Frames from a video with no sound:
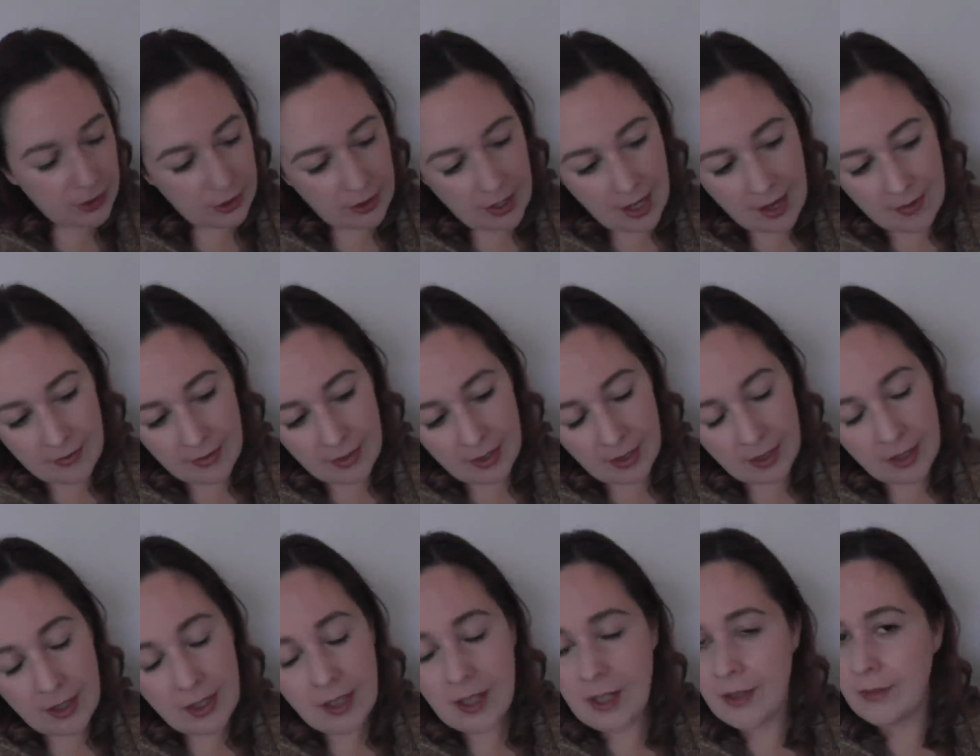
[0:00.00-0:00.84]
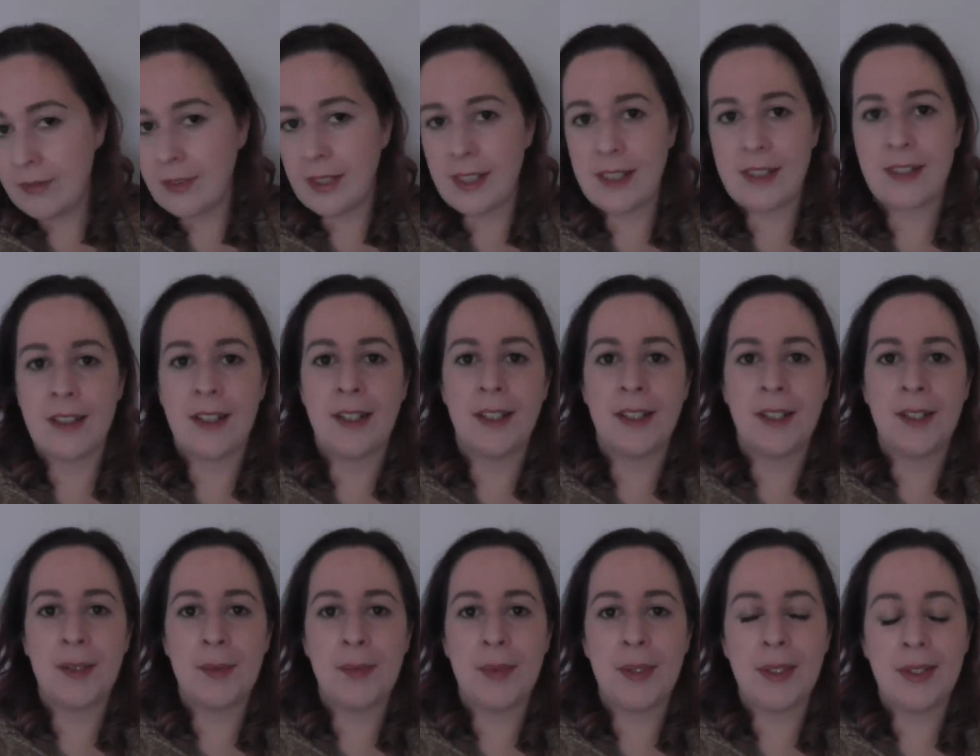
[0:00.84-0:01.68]
the driver, and restart your
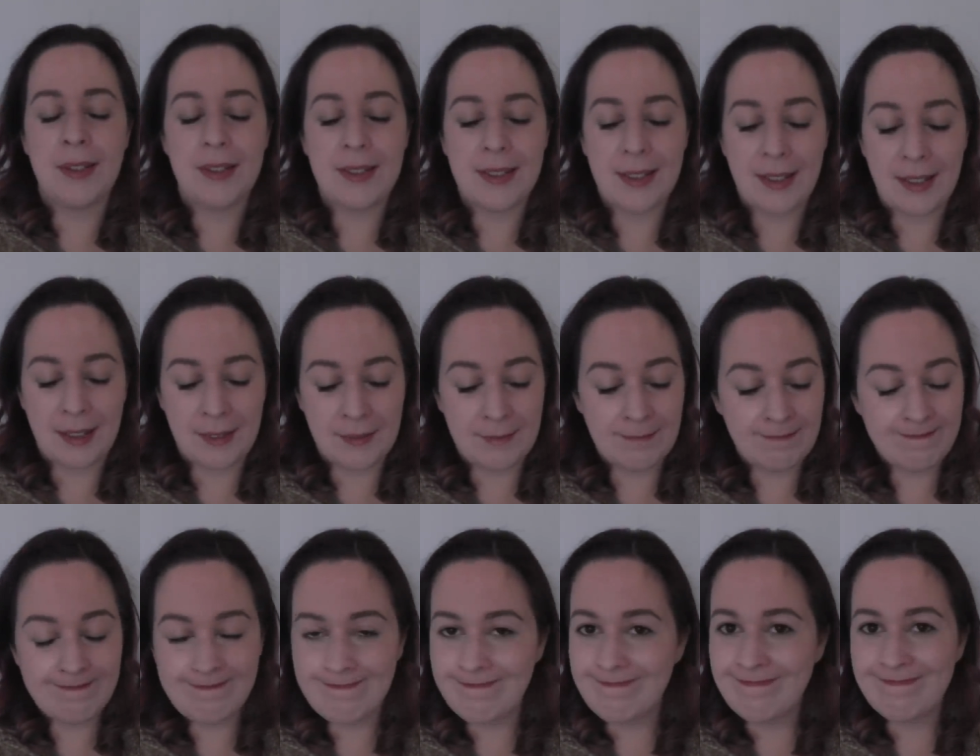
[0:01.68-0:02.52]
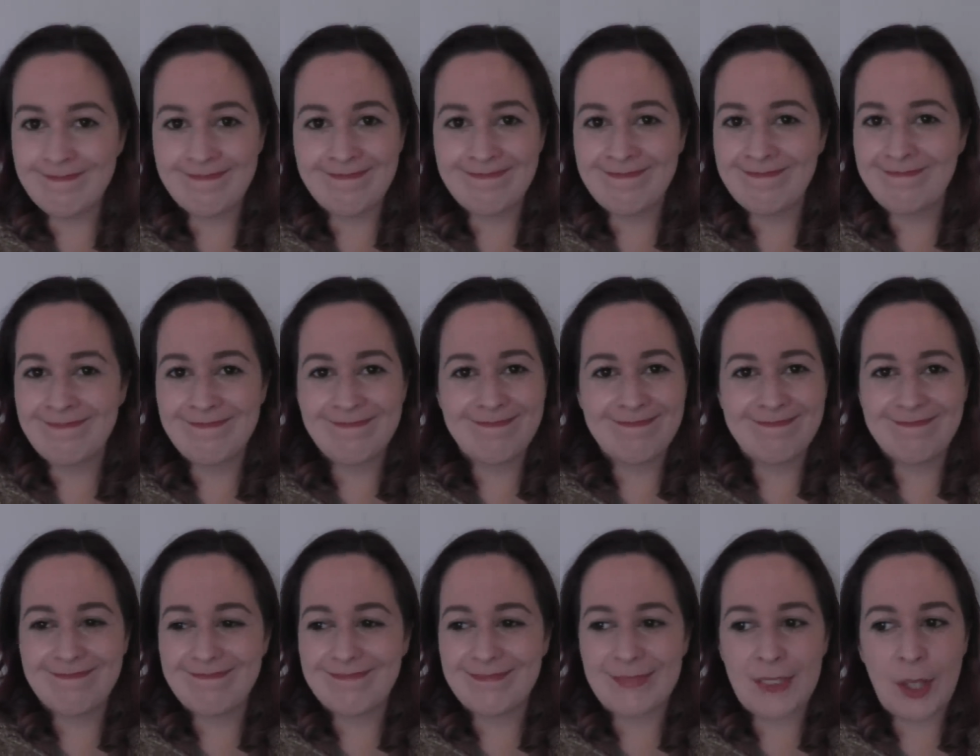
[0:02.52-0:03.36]
computer.
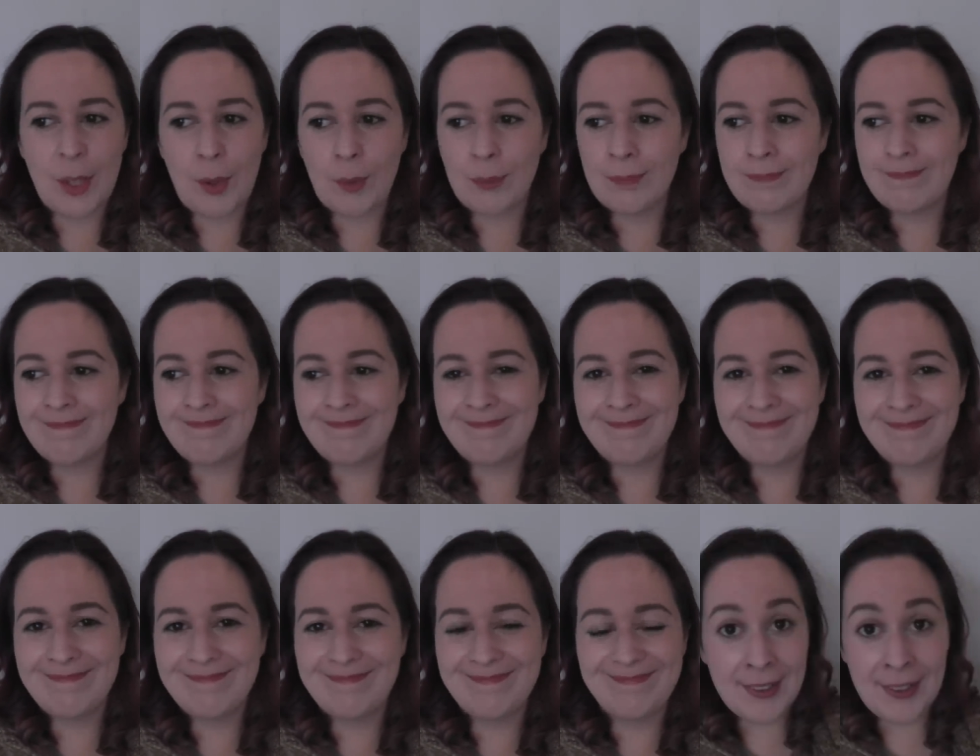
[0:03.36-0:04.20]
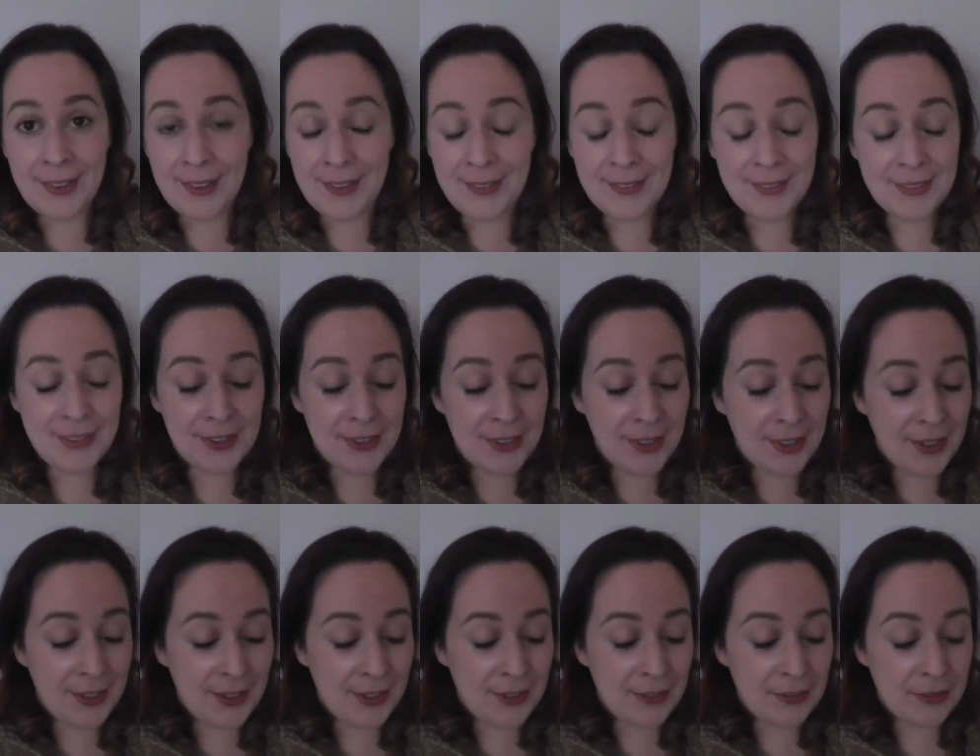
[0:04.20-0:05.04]
No.
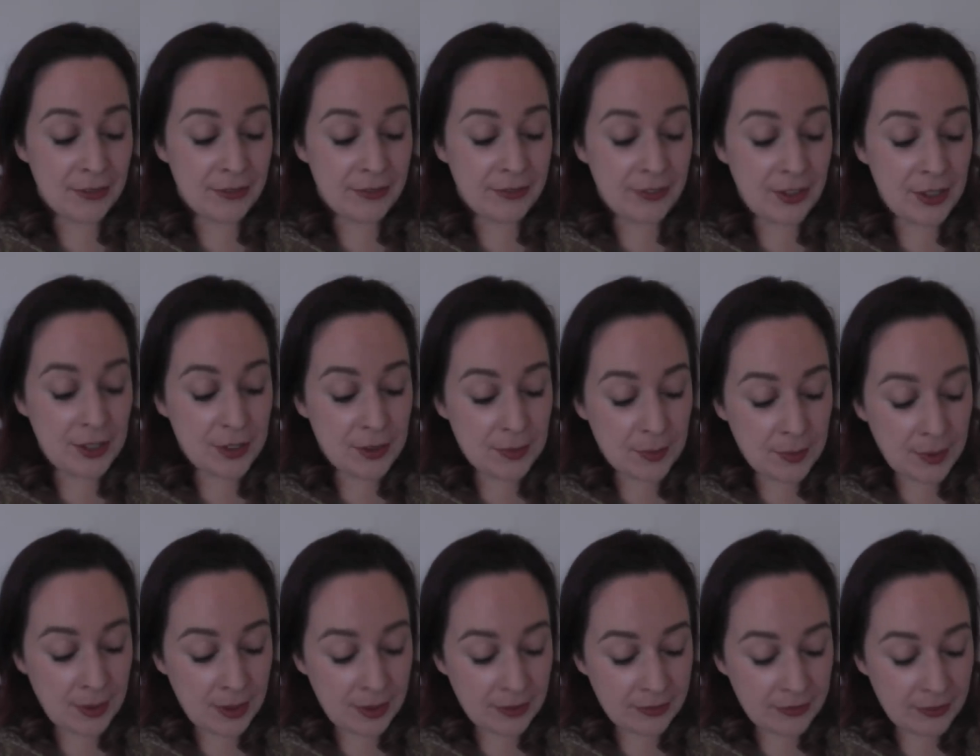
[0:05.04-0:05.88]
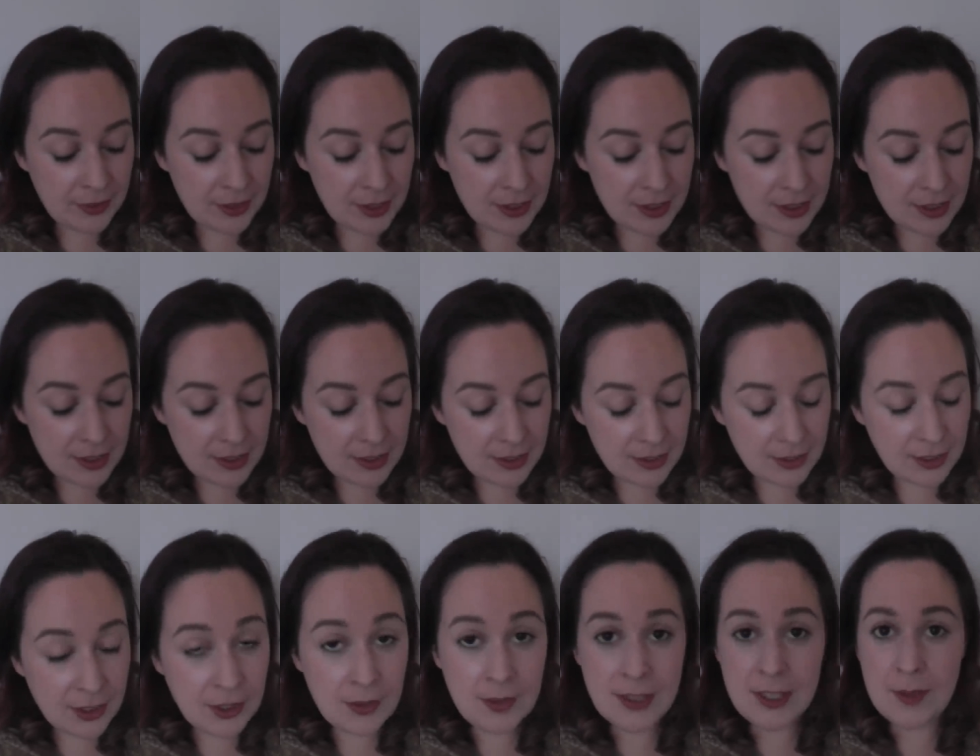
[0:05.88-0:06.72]
So first
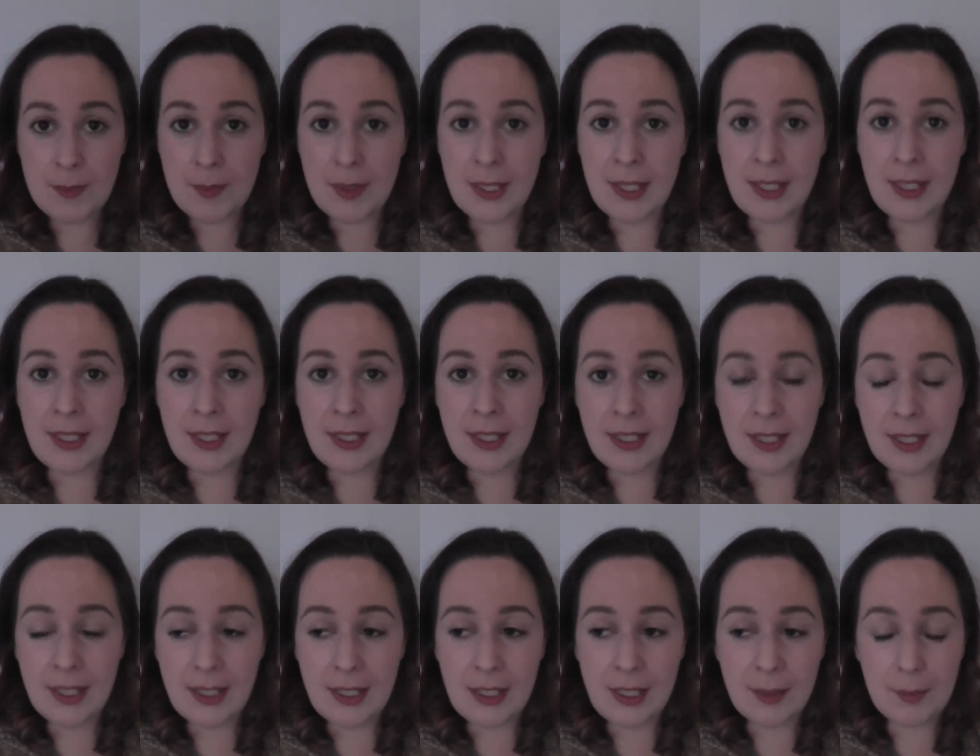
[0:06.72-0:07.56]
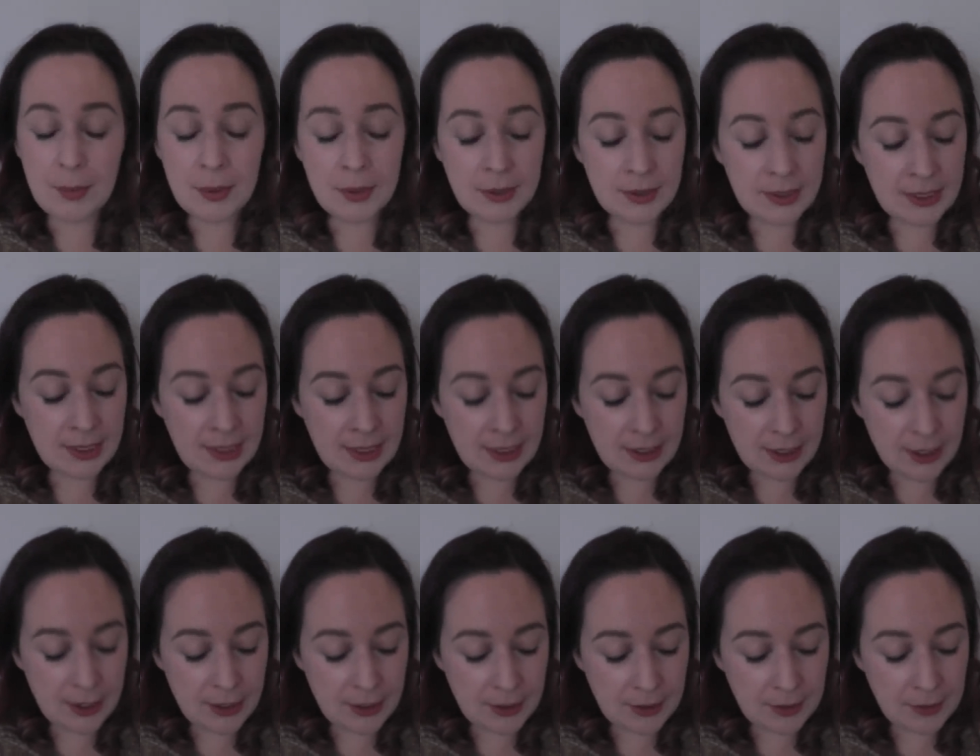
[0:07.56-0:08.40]
USB I plugged it
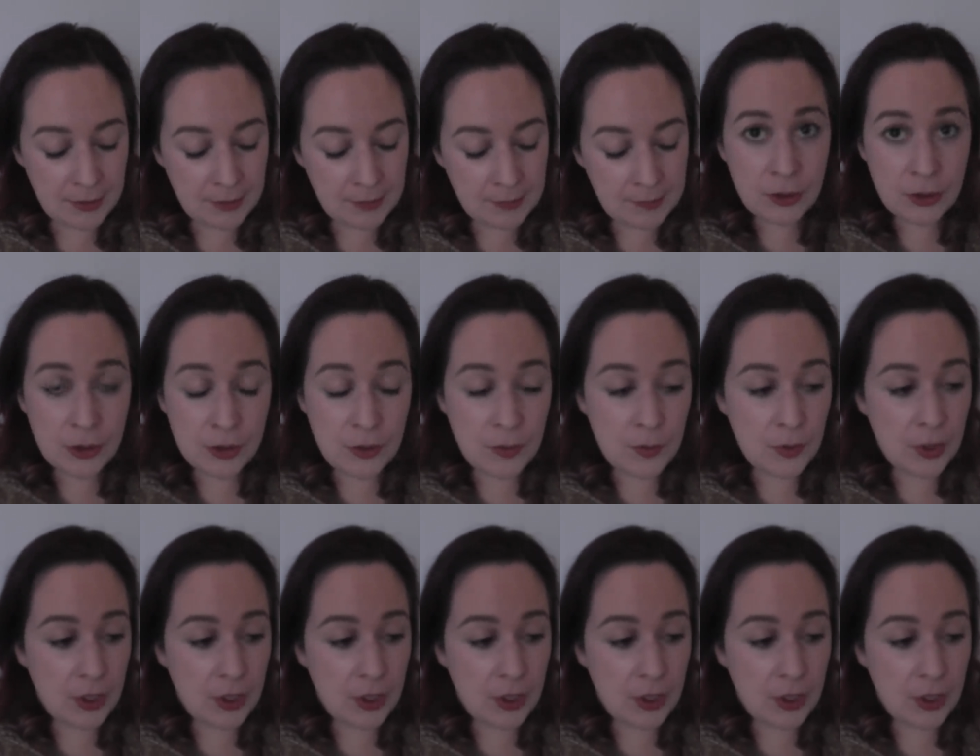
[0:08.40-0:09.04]
into doesn't